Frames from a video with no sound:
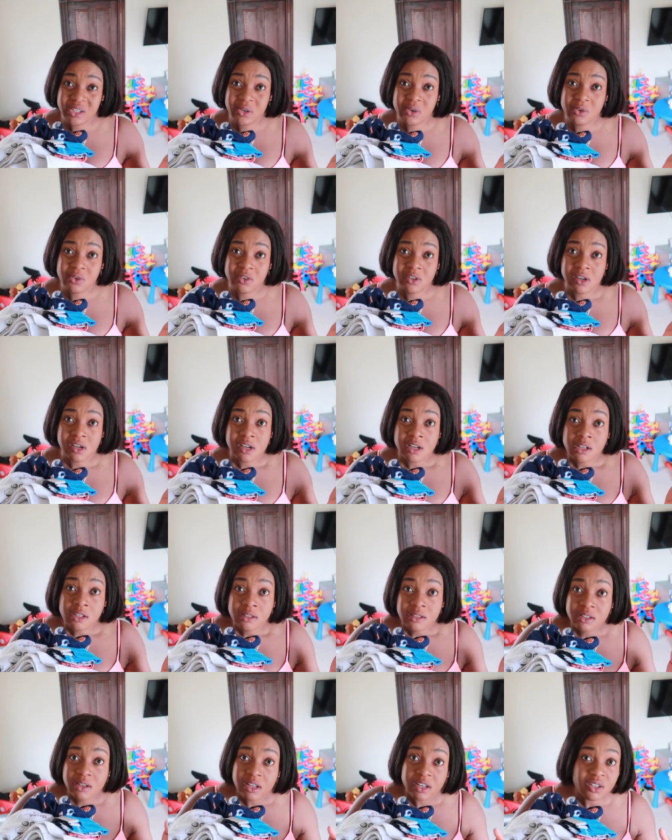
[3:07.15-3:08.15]
though,
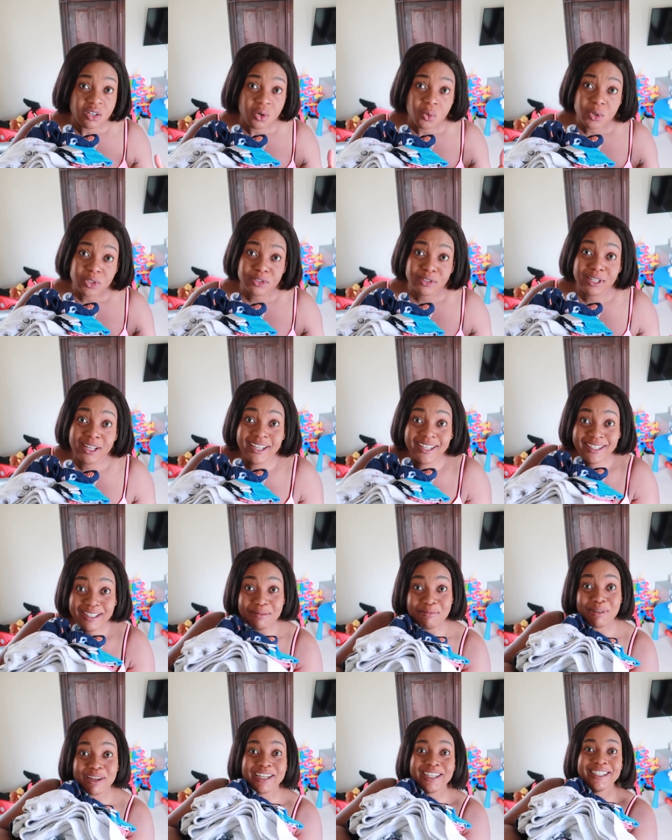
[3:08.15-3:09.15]
so I don't know what to do,
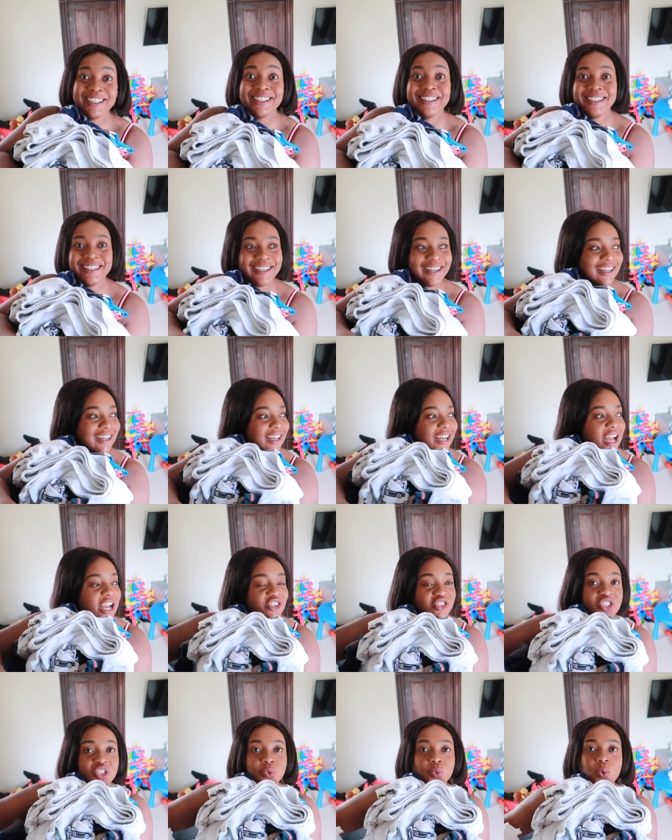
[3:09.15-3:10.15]
but I
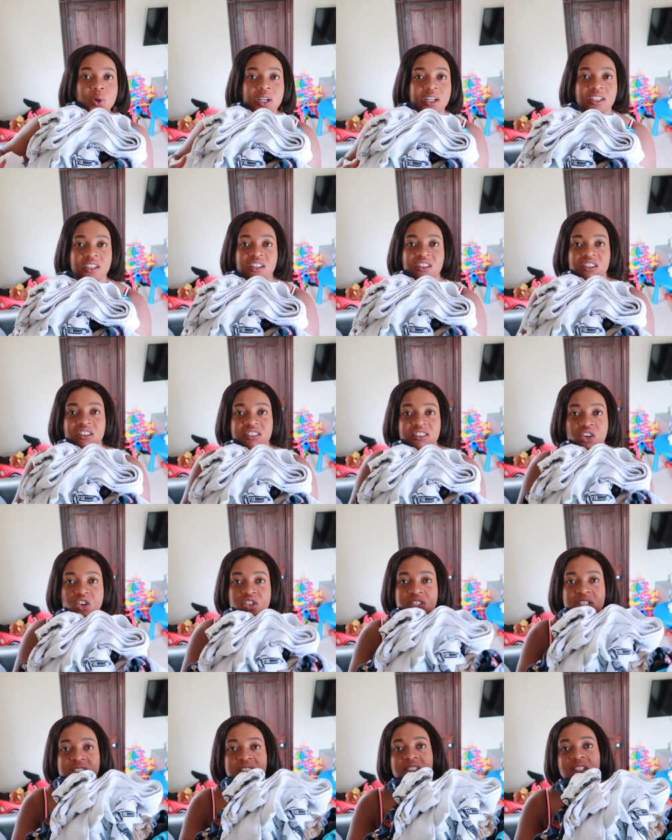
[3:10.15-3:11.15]
just what all
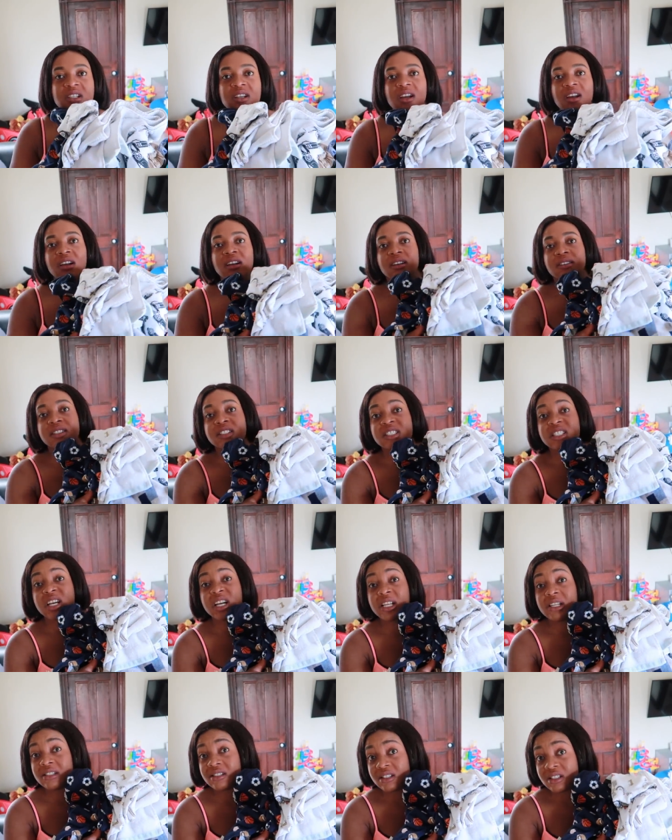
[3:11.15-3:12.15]
this, uh, these are
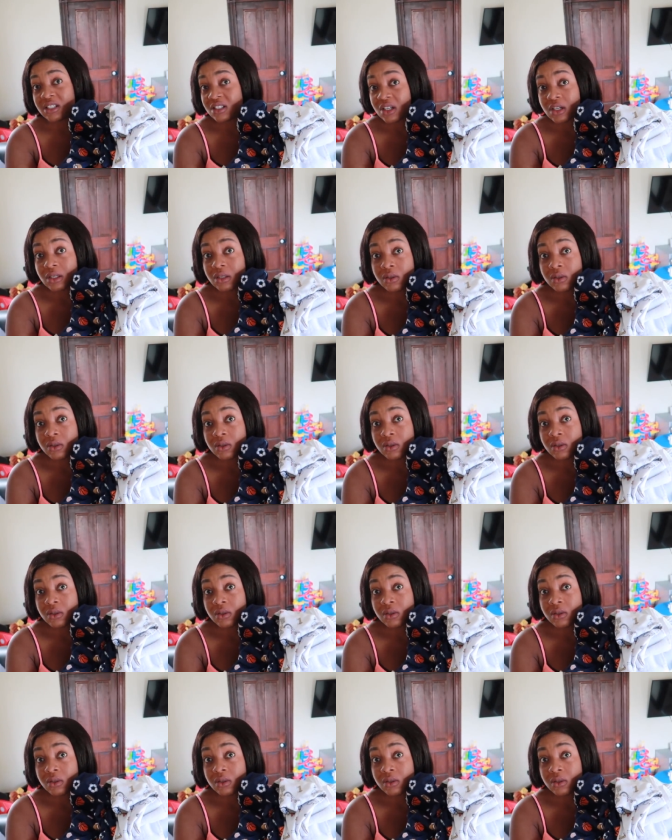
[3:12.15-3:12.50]
clothes,